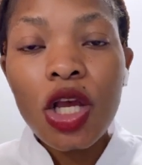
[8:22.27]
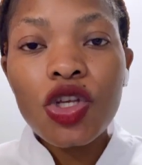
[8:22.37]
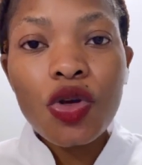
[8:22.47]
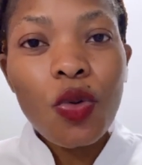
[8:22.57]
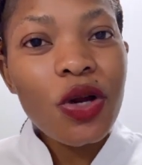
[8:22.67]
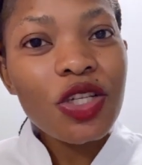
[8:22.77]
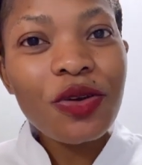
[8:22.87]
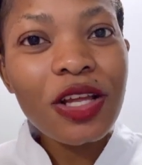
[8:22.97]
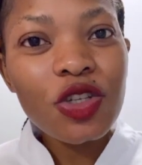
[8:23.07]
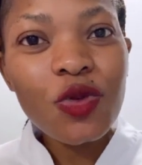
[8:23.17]
So what you
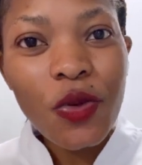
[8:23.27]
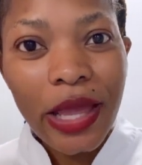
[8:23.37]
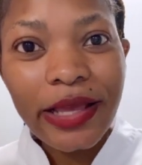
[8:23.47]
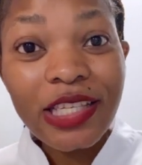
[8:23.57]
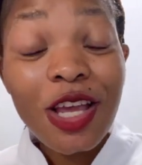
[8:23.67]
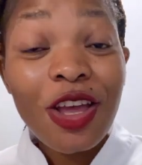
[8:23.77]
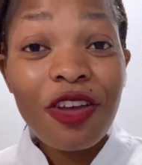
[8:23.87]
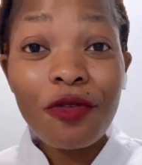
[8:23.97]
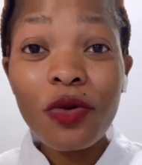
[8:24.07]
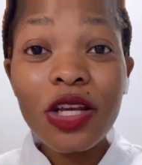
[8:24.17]
can do is,
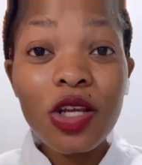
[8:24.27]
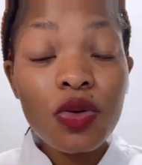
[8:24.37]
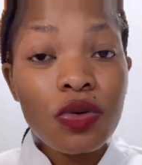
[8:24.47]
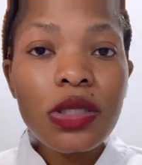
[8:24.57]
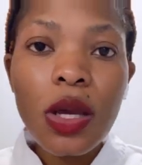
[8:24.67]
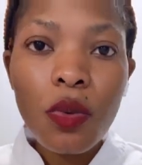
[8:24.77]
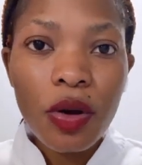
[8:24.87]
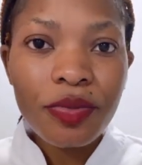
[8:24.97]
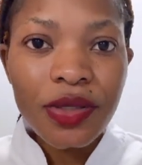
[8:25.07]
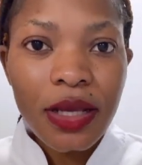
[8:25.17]
if you want to use a
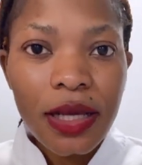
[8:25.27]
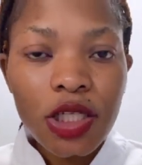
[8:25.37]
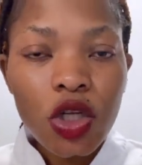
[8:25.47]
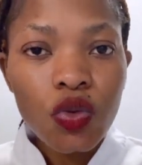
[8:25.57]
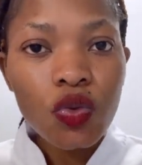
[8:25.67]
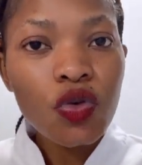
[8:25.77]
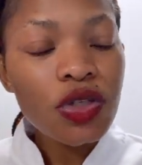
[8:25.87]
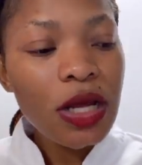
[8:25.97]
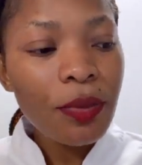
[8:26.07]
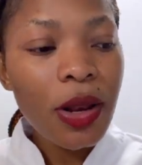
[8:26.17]
website, do
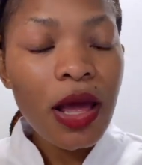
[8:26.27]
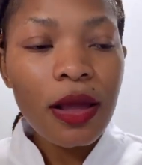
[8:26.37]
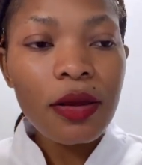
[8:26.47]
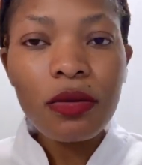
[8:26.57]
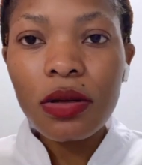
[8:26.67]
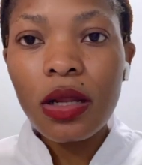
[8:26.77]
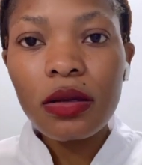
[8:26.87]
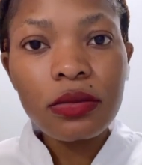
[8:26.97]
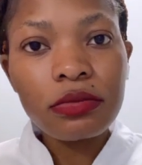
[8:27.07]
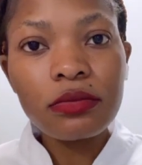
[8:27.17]
not apply on like
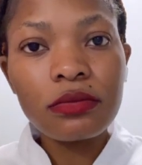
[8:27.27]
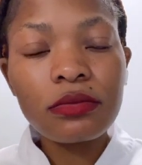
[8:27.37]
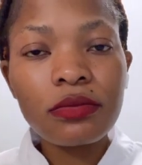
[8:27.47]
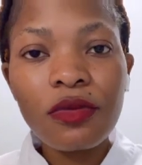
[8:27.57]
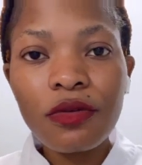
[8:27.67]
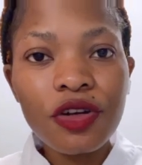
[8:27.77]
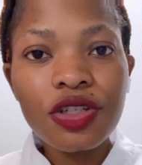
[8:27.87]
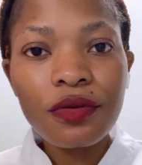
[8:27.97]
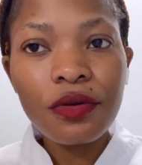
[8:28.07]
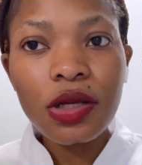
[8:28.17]

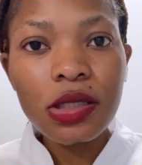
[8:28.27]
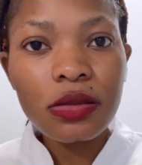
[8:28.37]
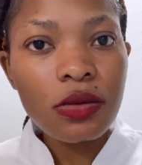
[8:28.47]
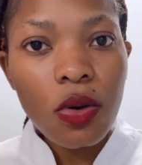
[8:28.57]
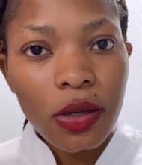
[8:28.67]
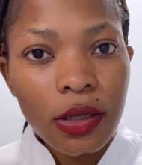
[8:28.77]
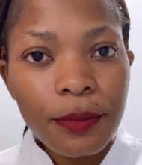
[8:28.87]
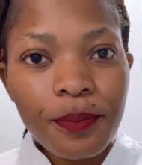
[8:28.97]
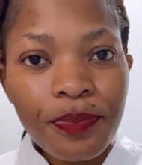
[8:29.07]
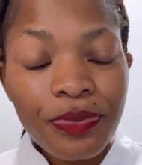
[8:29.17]
Virgin Voyages only.
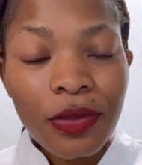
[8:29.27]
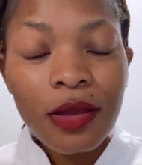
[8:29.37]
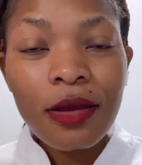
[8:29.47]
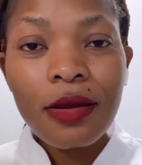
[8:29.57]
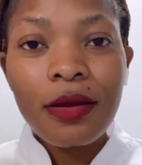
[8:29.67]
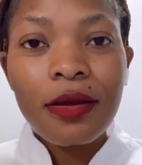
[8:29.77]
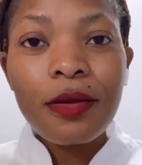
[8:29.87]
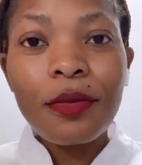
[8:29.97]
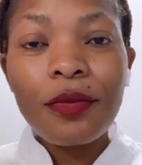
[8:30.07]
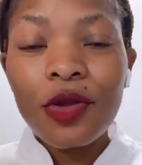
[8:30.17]

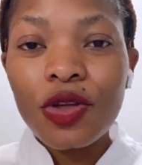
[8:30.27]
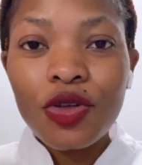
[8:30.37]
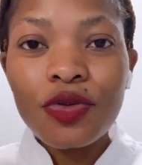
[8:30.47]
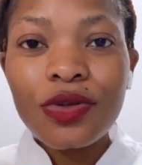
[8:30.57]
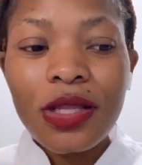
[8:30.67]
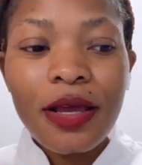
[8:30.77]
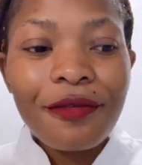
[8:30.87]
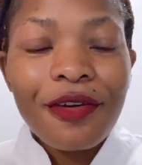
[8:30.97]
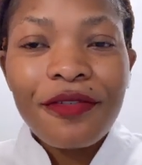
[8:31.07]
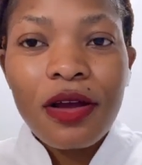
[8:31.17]
Use like
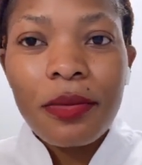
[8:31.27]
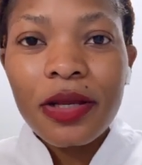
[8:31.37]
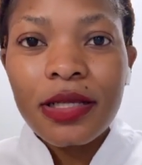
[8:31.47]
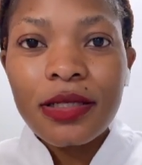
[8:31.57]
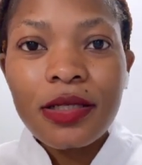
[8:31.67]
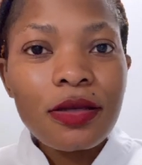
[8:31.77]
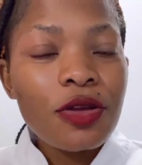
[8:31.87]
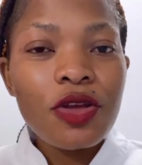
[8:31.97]
5 companies.